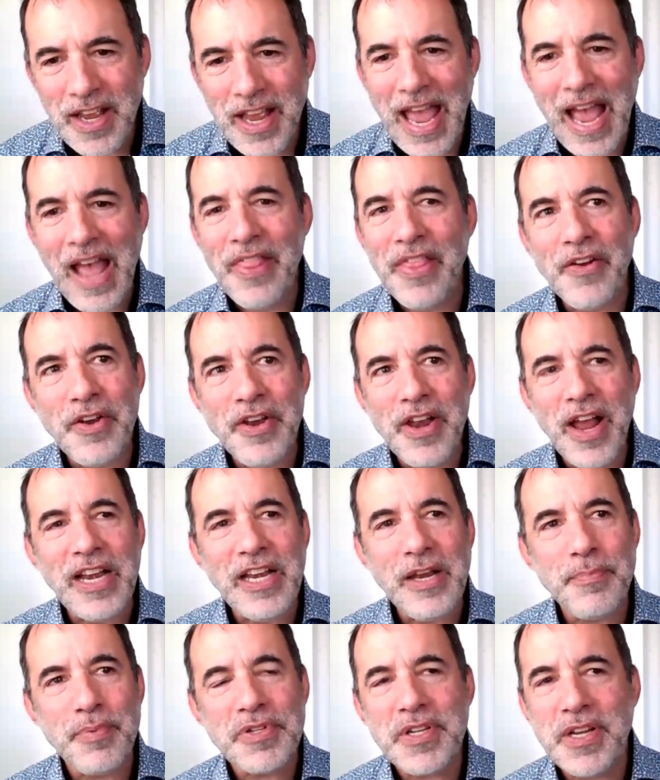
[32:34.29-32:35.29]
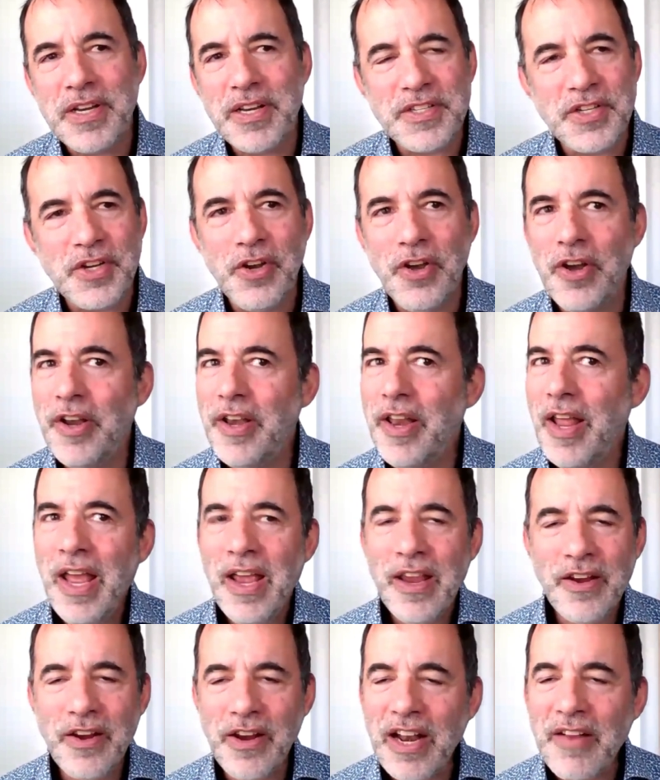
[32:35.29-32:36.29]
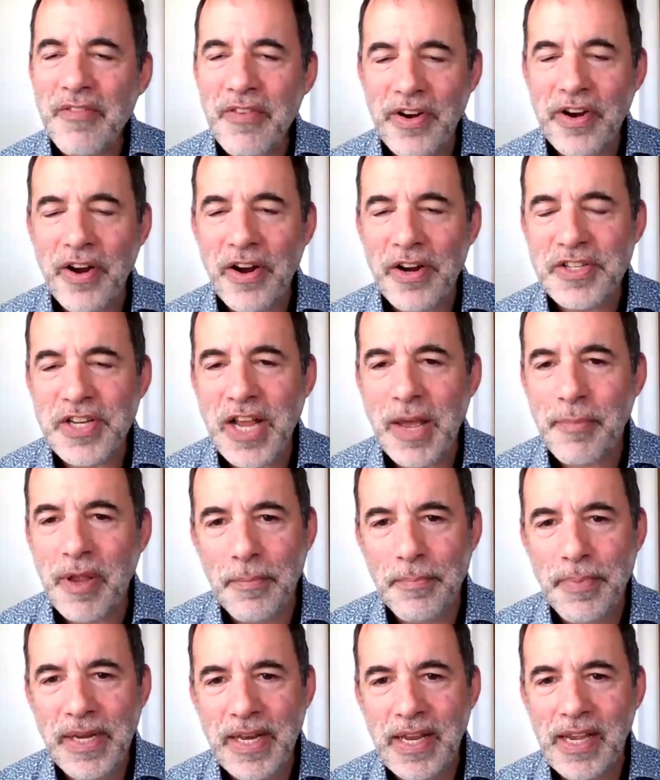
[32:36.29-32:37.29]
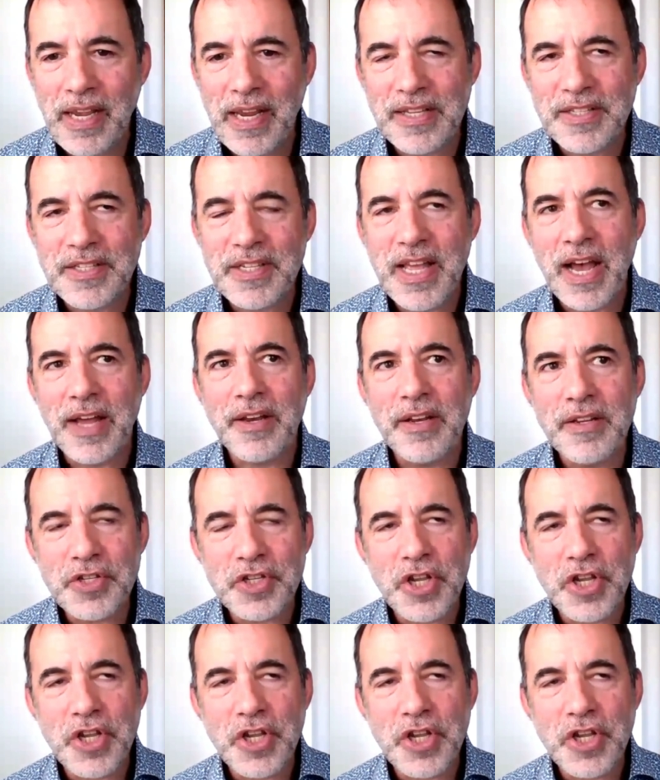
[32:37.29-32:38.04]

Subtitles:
and they're 90% as good, you're going to have a very hard time competing against that.